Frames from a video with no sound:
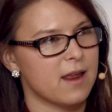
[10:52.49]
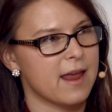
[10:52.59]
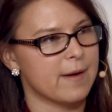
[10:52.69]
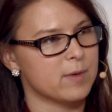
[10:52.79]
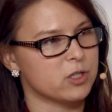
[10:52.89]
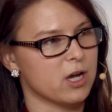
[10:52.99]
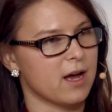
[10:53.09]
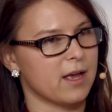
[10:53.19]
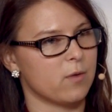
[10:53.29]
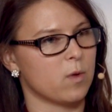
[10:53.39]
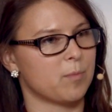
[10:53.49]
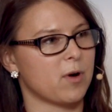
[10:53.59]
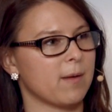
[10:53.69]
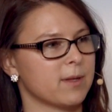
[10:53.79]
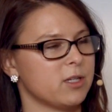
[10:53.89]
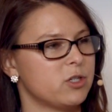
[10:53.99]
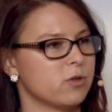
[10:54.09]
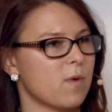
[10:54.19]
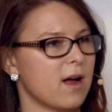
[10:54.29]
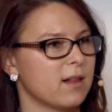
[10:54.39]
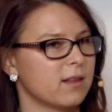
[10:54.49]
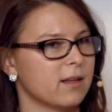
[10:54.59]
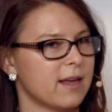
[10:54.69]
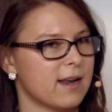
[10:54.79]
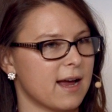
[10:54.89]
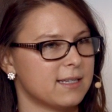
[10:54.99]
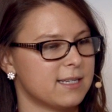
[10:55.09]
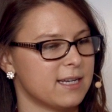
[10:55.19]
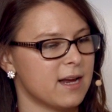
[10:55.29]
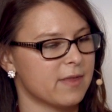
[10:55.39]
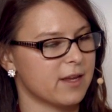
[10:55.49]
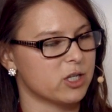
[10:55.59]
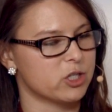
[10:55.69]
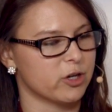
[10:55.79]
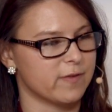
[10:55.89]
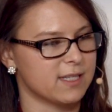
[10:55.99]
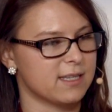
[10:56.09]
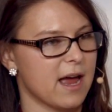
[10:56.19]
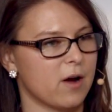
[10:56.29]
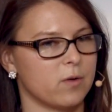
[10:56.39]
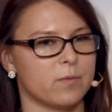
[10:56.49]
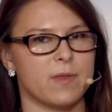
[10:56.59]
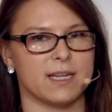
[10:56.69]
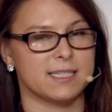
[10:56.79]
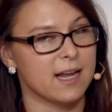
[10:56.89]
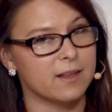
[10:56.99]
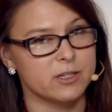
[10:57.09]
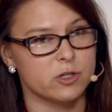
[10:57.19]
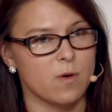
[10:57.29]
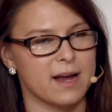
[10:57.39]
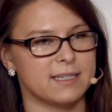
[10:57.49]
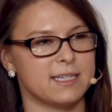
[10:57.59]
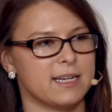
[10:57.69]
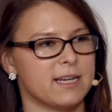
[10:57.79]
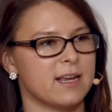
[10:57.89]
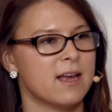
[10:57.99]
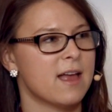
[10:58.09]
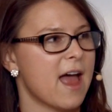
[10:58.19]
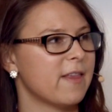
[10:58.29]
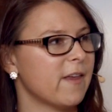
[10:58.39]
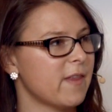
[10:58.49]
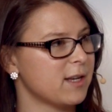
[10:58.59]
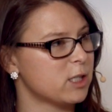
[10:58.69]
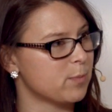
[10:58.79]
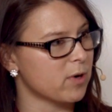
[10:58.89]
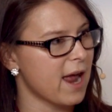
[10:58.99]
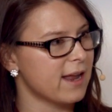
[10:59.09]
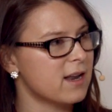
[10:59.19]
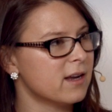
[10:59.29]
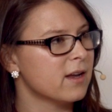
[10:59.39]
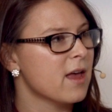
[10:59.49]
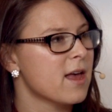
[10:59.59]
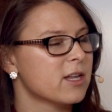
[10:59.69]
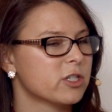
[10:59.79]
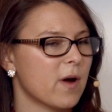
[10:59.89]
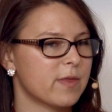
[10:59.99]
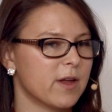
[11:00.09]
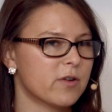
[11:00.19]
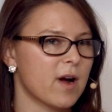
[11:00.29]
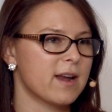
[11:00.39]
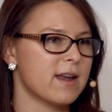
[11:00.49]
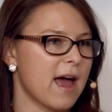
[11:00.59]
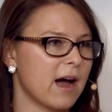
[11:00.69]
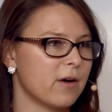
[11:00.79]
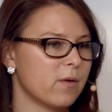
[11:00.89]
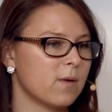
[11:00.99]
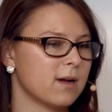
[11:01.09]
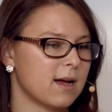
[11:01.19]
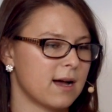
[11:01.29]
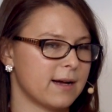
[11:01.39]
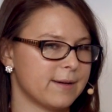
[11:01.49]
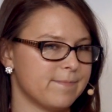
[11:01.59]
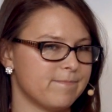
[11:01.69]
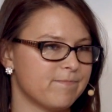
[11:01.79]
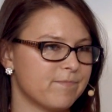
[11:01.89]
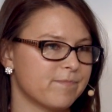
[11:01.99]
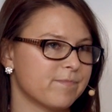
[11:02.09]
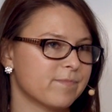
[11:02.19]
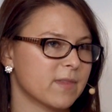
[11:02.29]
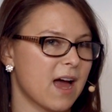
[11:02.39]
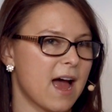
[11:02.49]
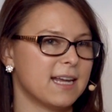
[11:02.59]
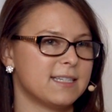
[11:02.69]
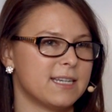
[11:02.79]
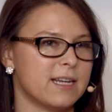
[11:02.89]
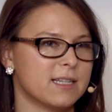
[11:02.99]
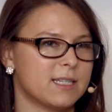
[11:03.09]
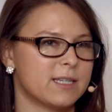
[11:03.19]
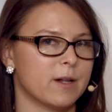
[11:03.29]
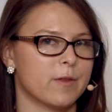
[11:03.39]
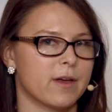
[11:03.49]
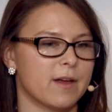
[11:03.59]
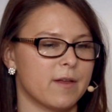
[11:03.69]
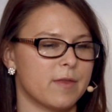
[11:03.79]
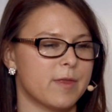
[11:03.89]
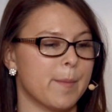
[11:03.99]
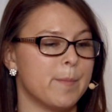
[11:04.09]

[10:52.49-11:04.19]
Amazon will probably do well in IT. I think ServiceNow, they sell into IT and then they spread. So I think right now, um, IT is still the, the